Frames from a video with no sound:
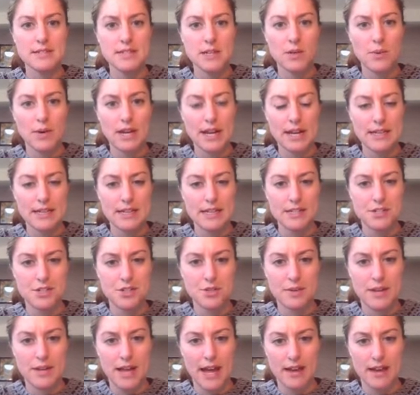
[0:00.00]
and see what I need
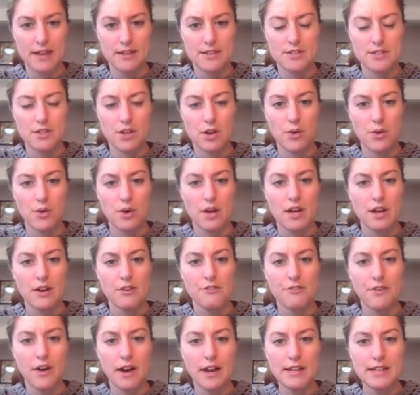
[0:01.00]
to do next. So
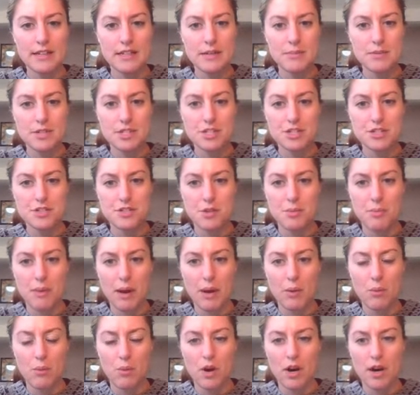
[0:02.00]
find images you
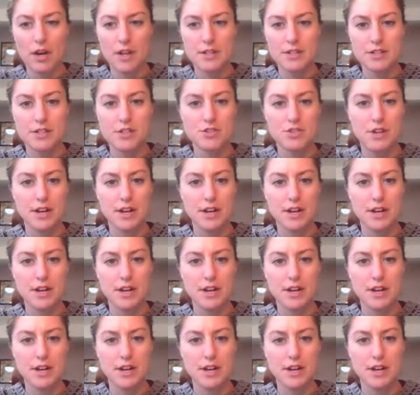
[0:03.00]
might want,